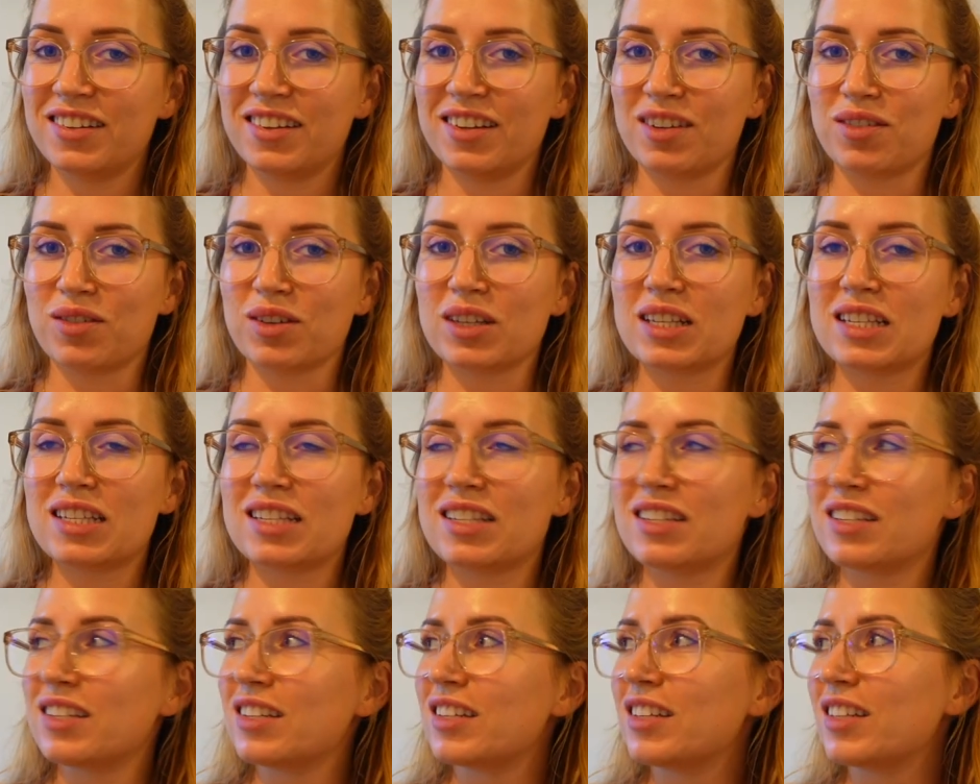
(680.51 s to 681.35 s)
It
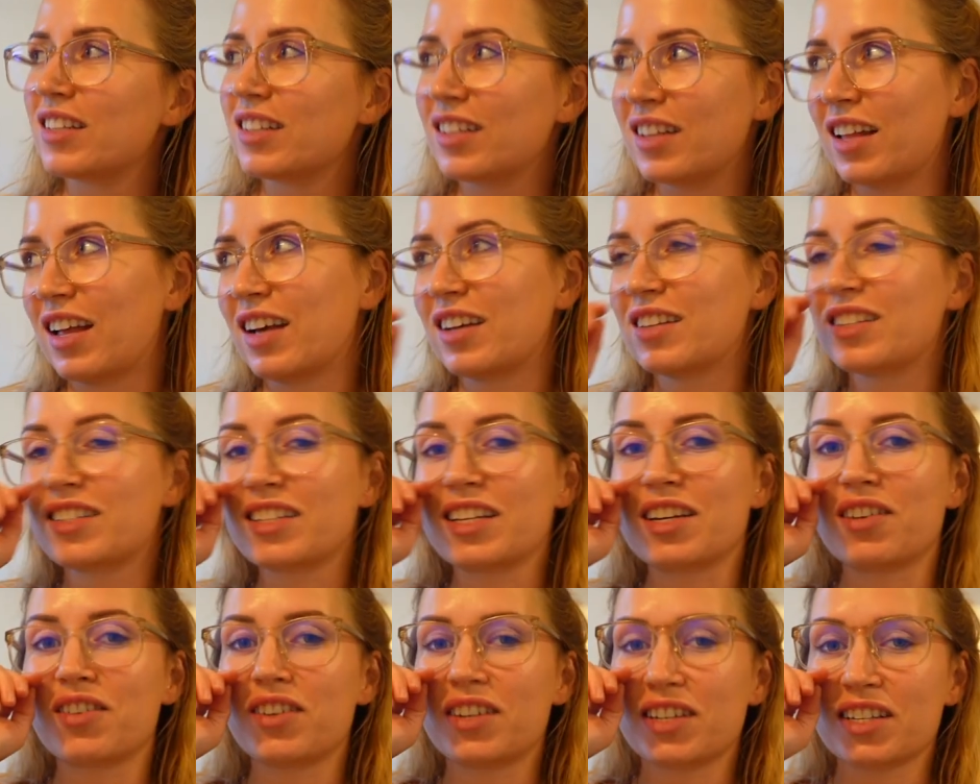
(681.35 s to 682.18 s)
was like
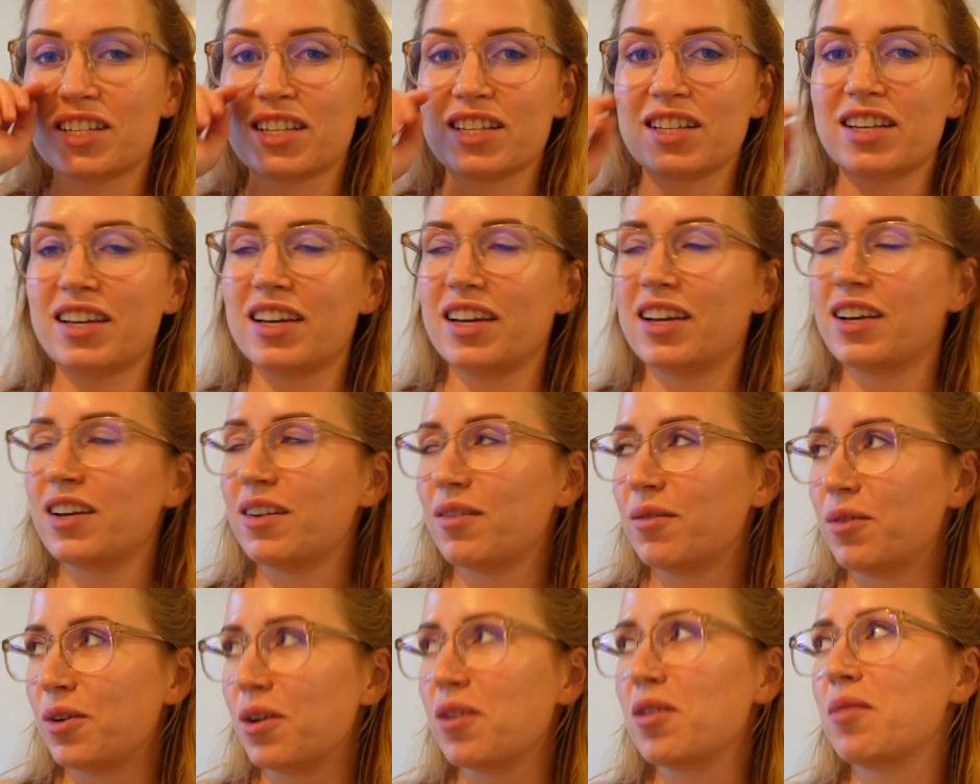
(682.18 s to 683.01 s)
seriously
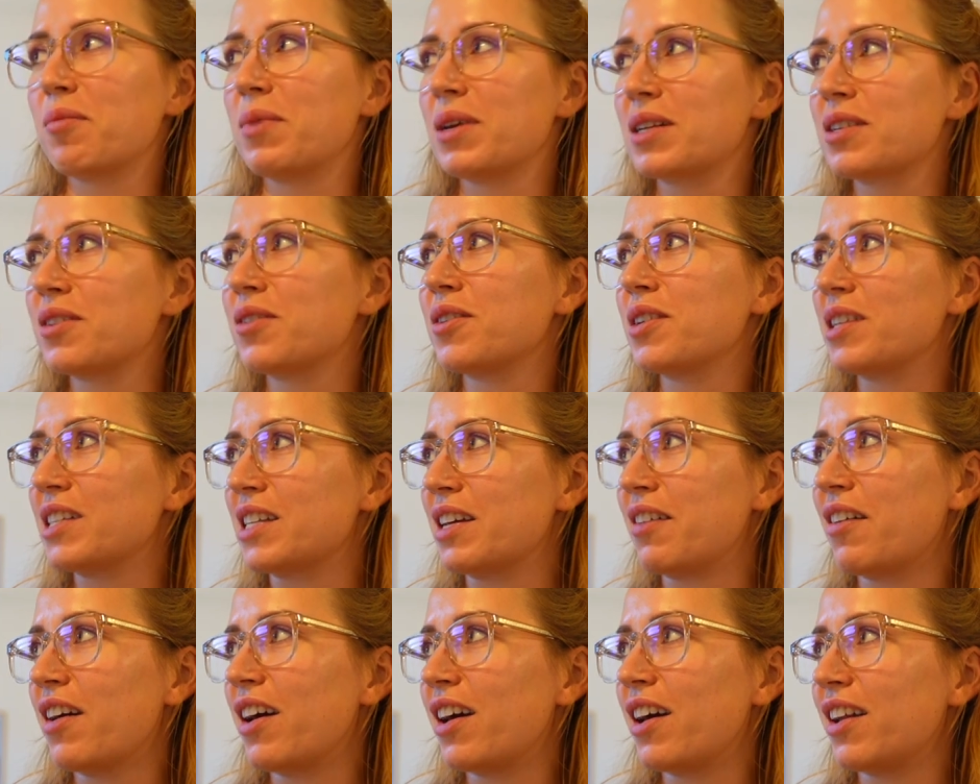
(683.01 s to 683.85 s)
one of the best cookies
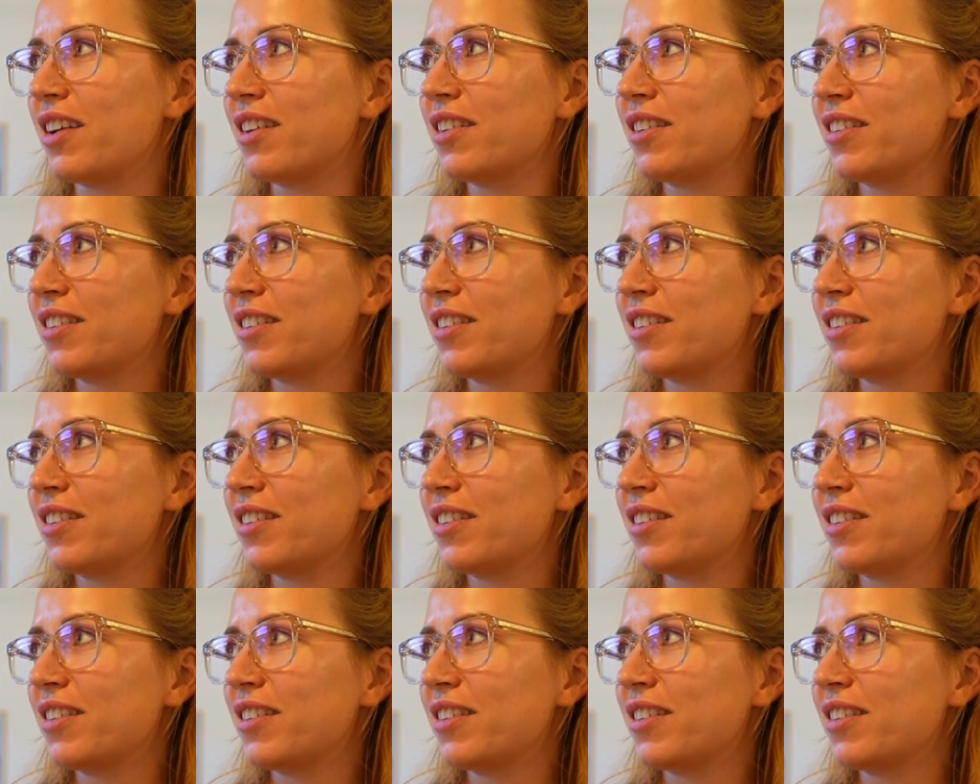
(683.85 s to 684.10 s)
I've had.